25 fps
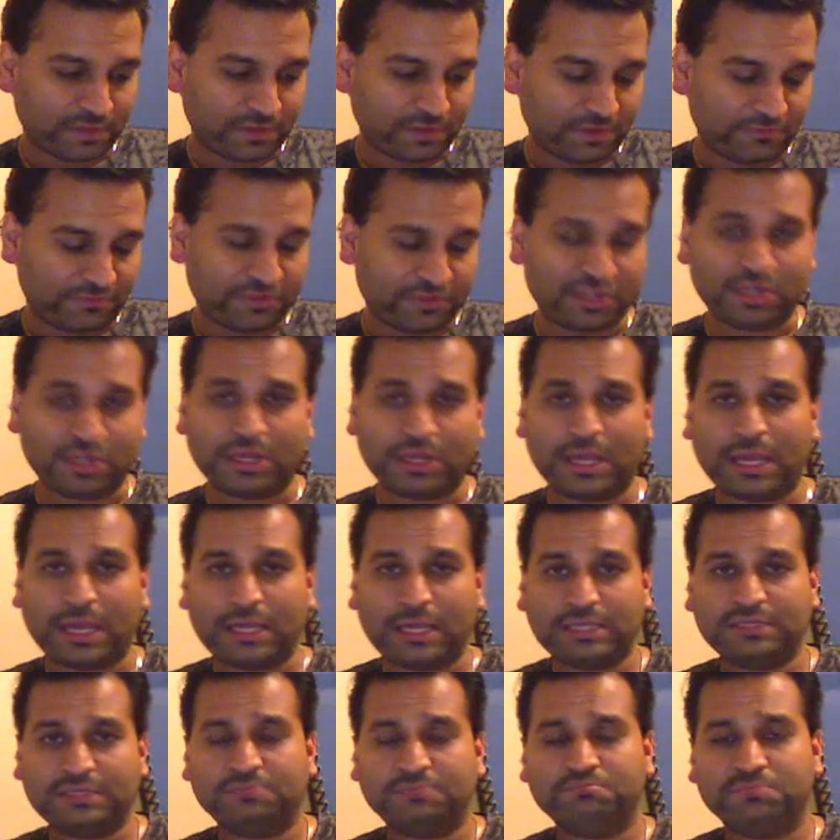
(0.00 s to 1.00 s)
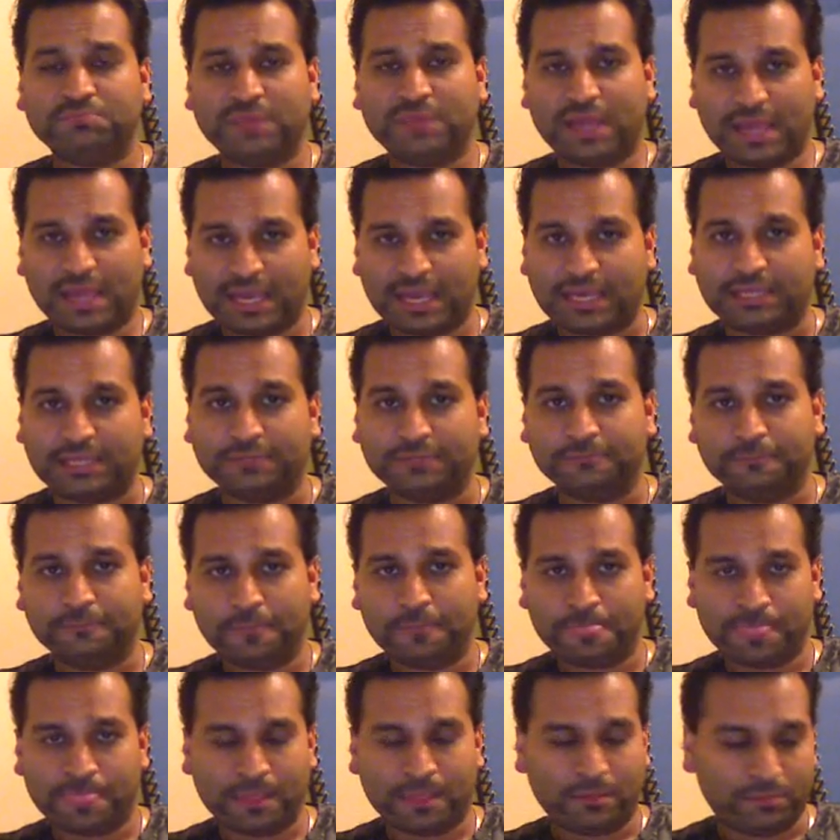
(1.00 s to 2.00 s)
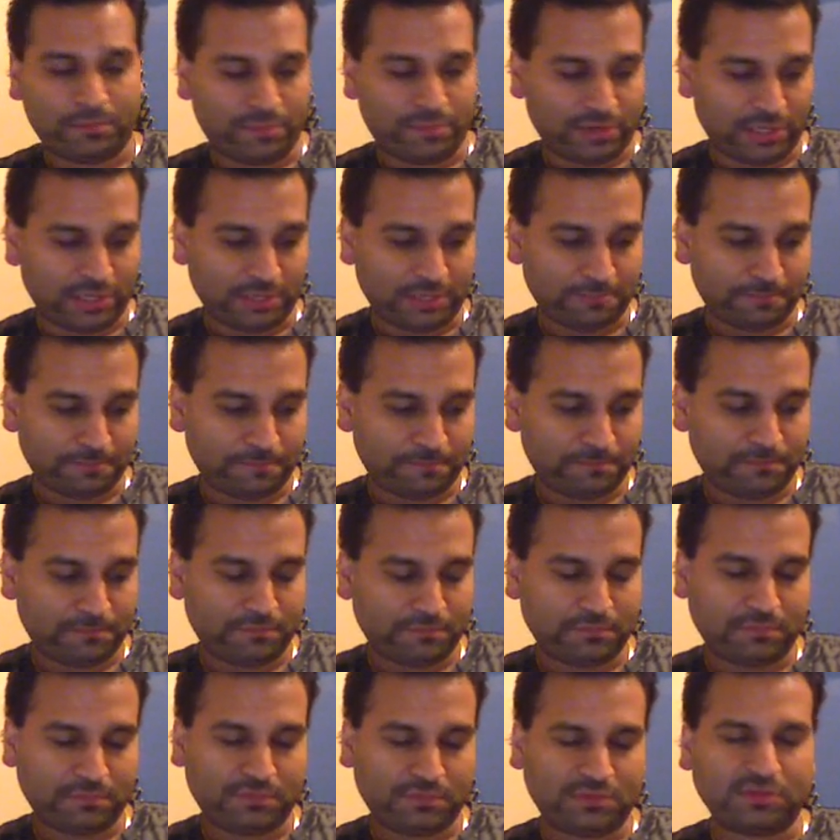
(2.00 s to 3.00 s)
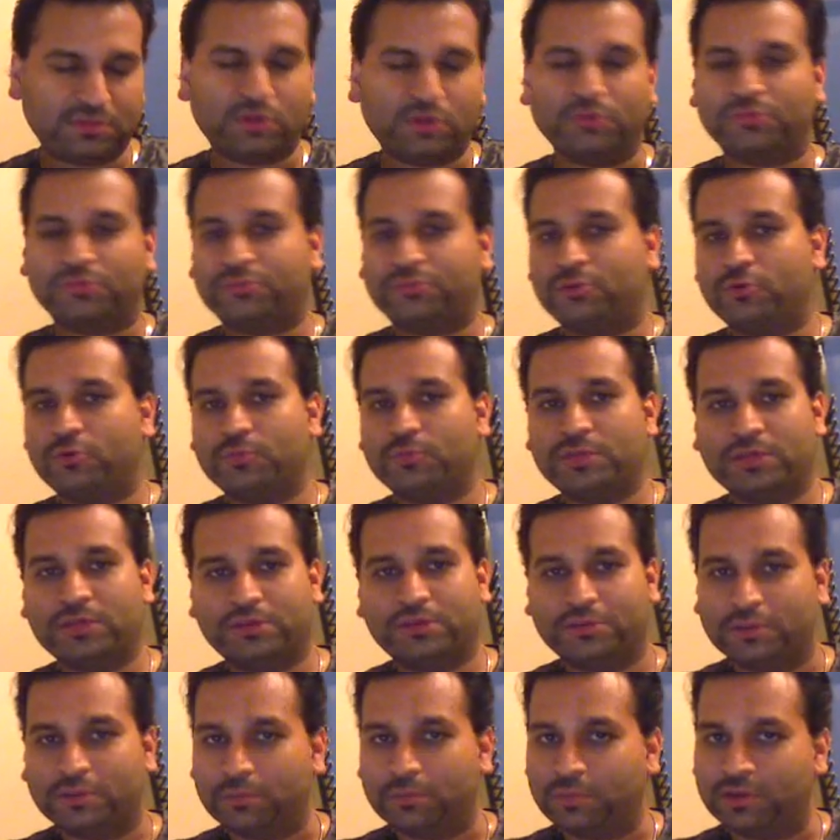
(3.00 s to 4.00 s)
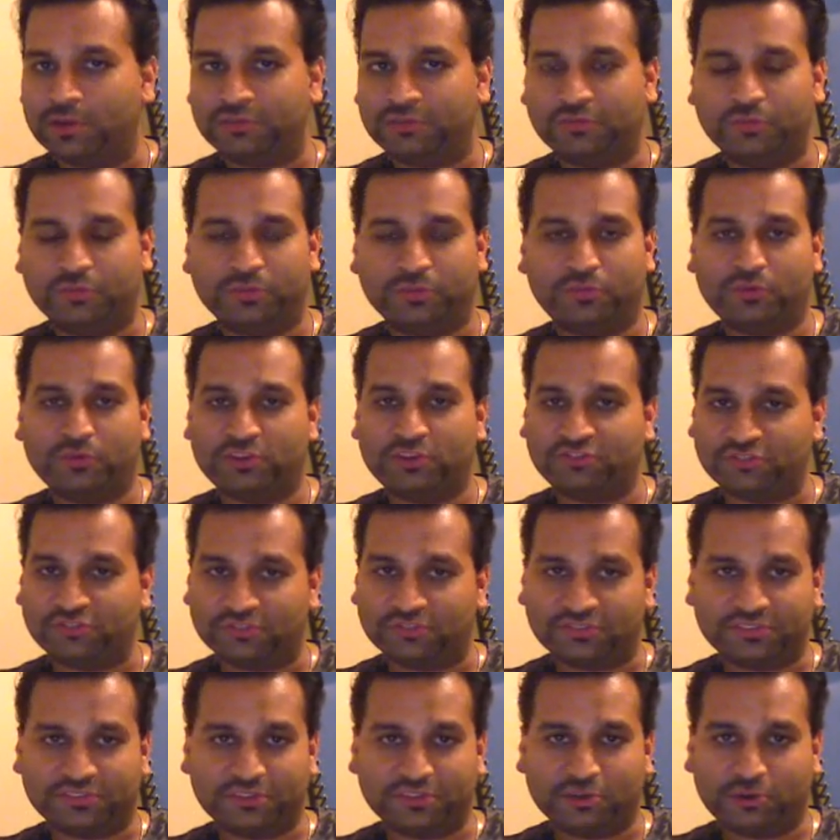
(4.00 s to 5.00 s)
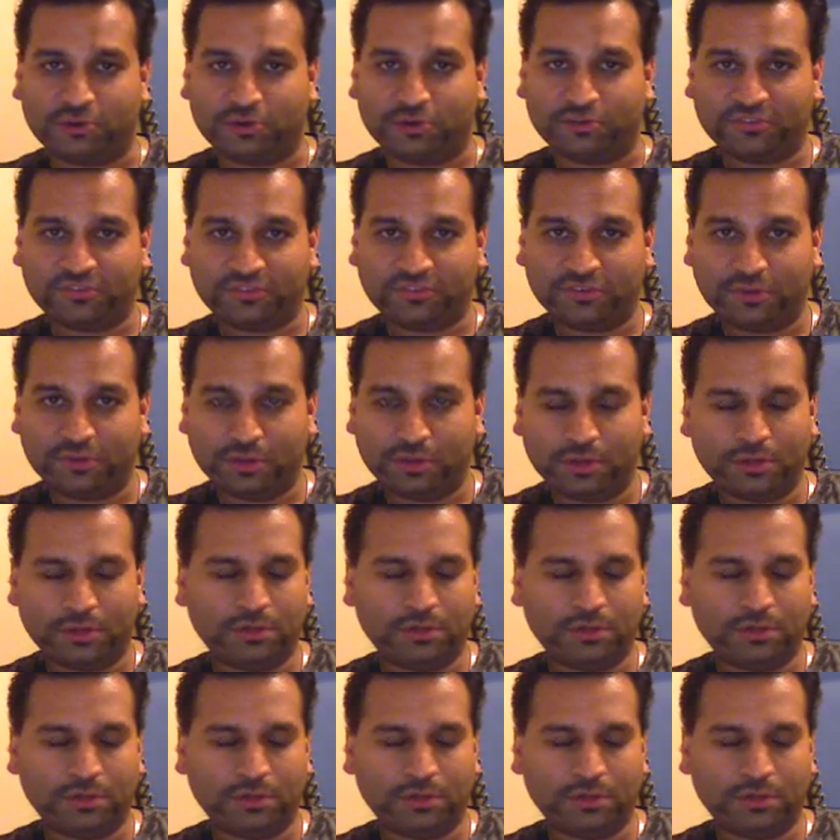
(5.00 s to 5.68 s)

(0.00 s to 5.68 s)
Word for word: if you're gonna hate, hate, but don't throw me under the bus with racial slurs.